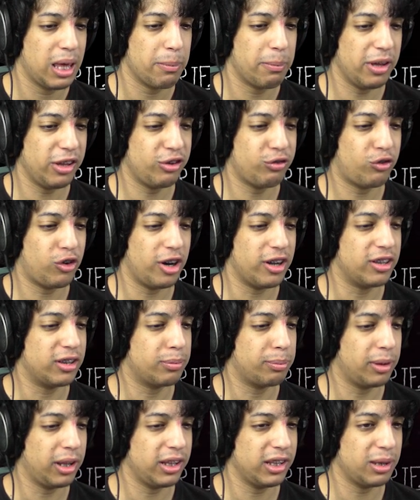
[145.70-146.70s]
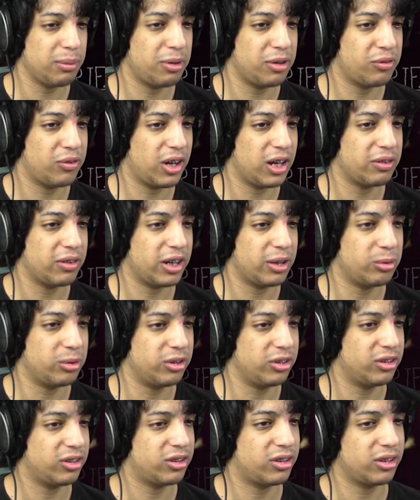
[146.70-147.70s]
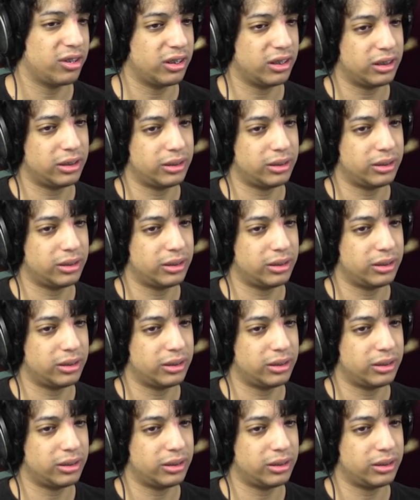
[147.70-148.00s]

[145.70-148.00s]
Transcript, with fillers: Best friends, playtime in 5 hours.